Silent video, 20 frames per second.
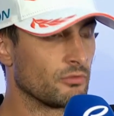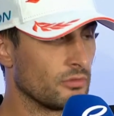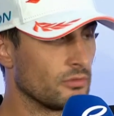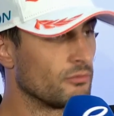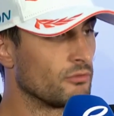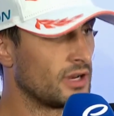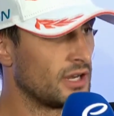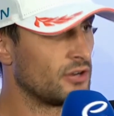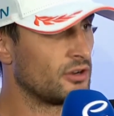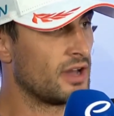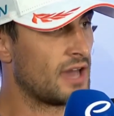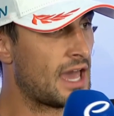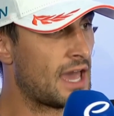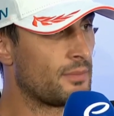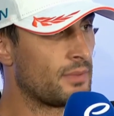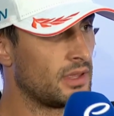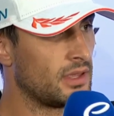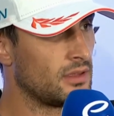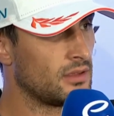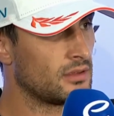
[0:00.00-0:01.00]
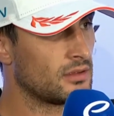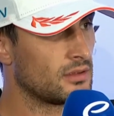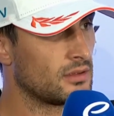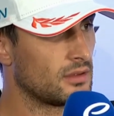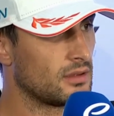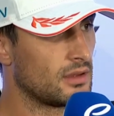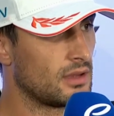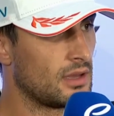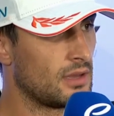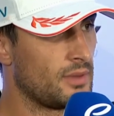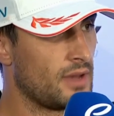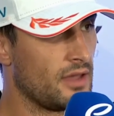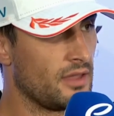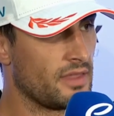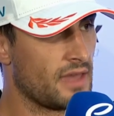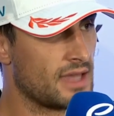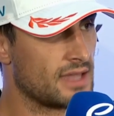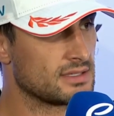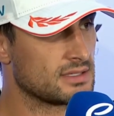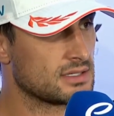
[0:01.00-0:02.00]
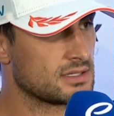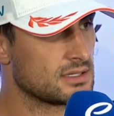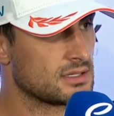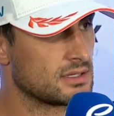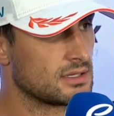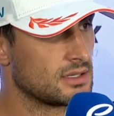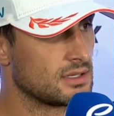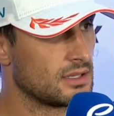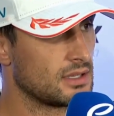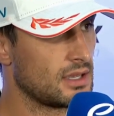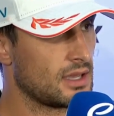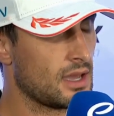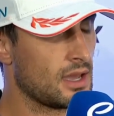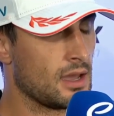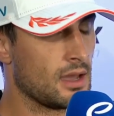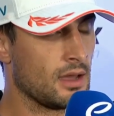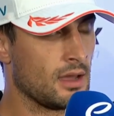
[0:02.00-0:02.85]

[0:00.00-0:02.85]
really not happy about that. So